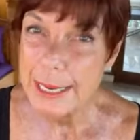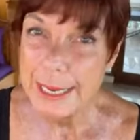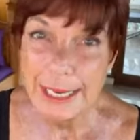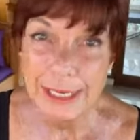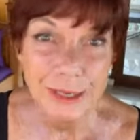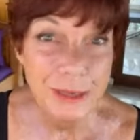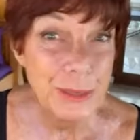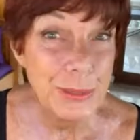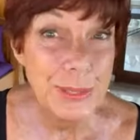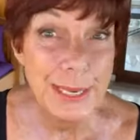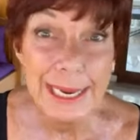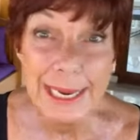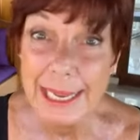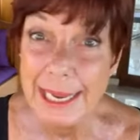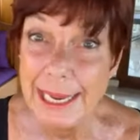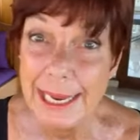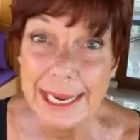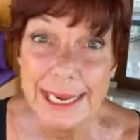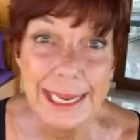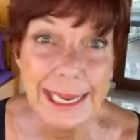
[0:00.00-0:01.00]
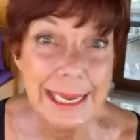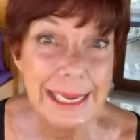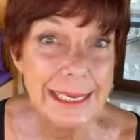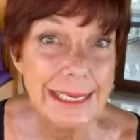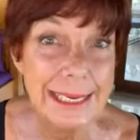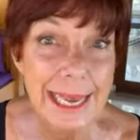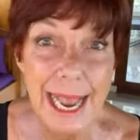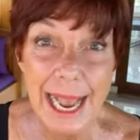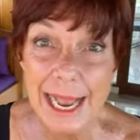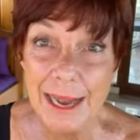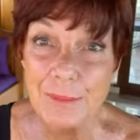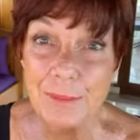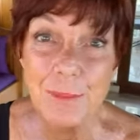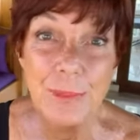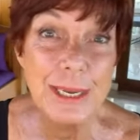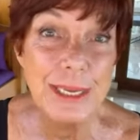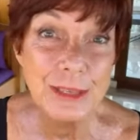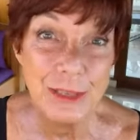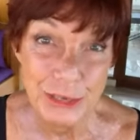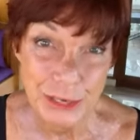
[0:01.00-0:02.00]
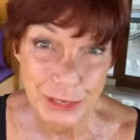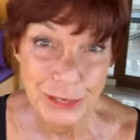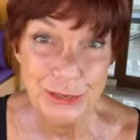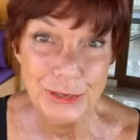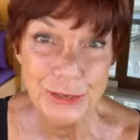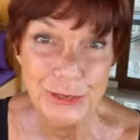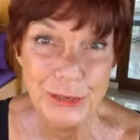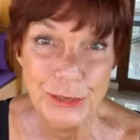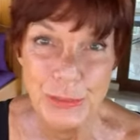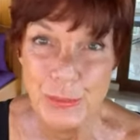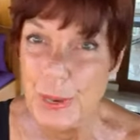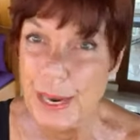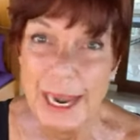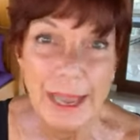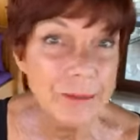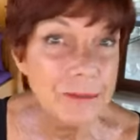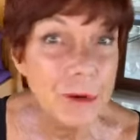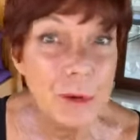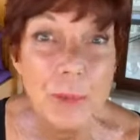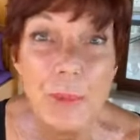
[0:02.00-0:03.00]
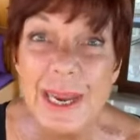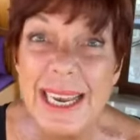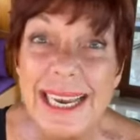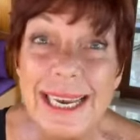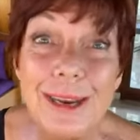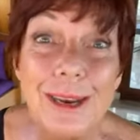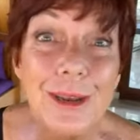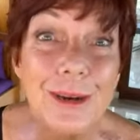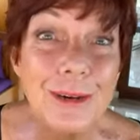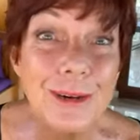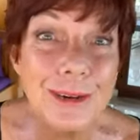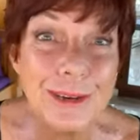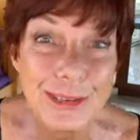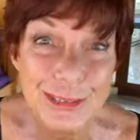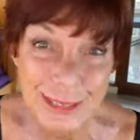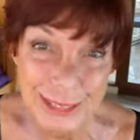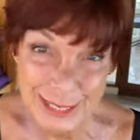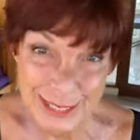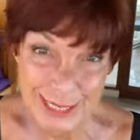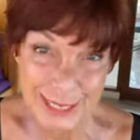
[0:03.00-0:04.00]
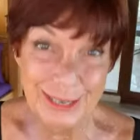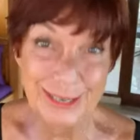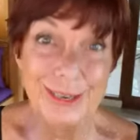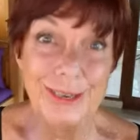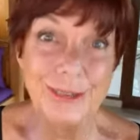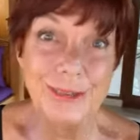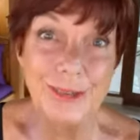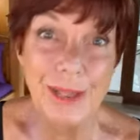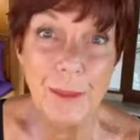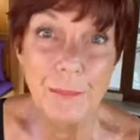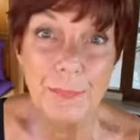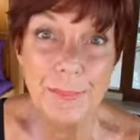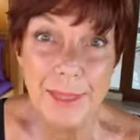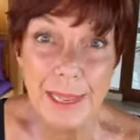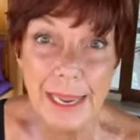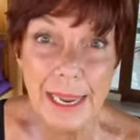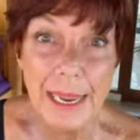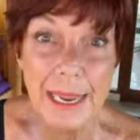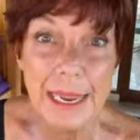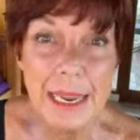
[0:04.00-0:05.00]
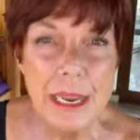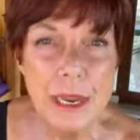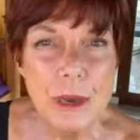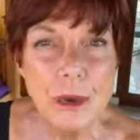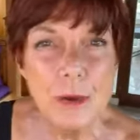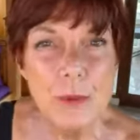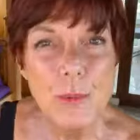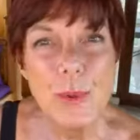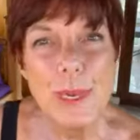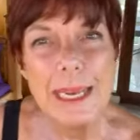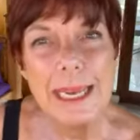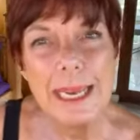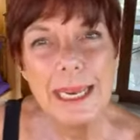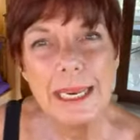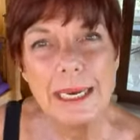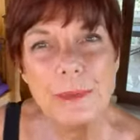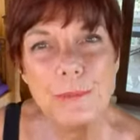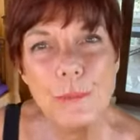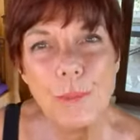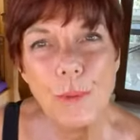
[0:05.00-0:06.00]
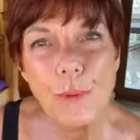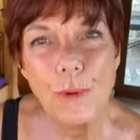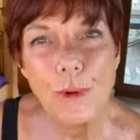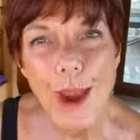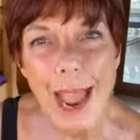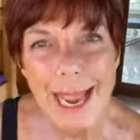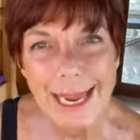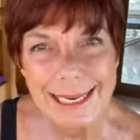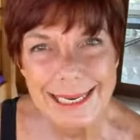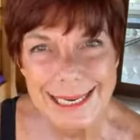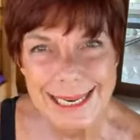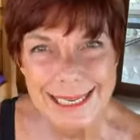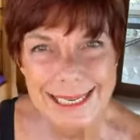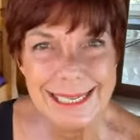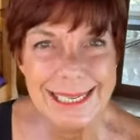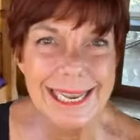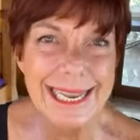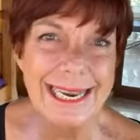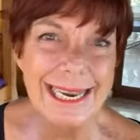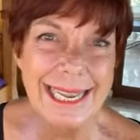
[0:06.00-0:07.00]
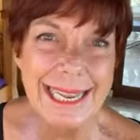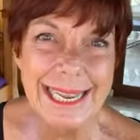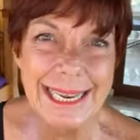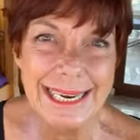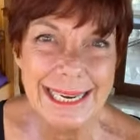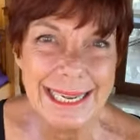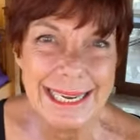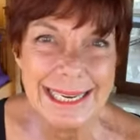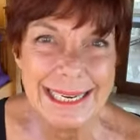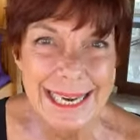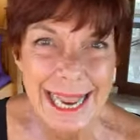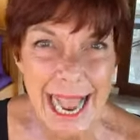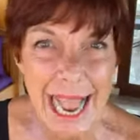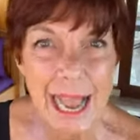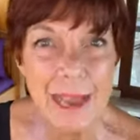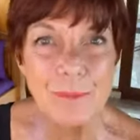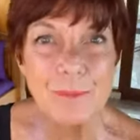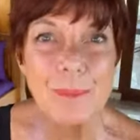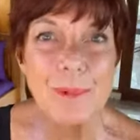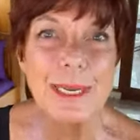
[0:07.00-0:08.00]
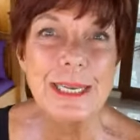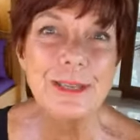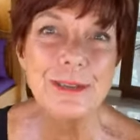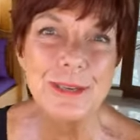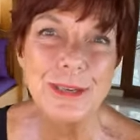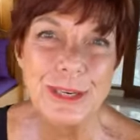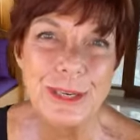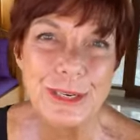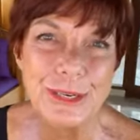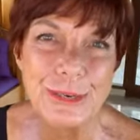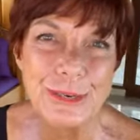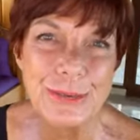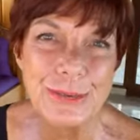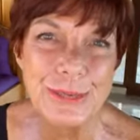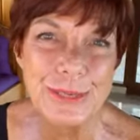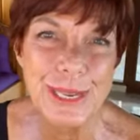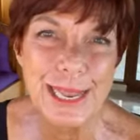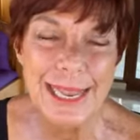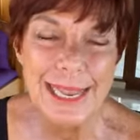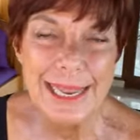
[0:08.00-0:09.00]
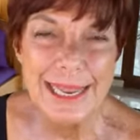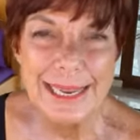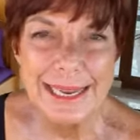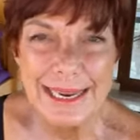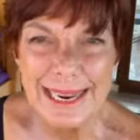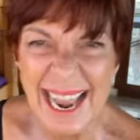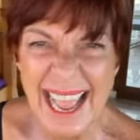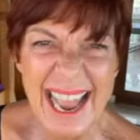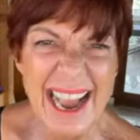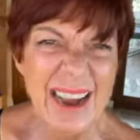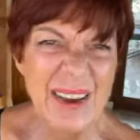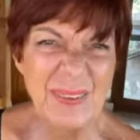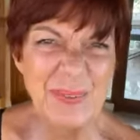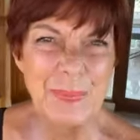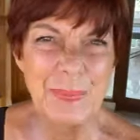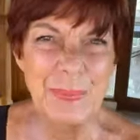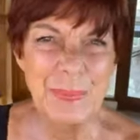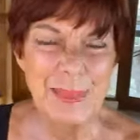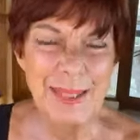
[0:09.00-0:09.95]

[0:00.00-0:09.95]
can do it anytime we choose. Whenever we learn to do something, we can practice it anytime we choose. Now,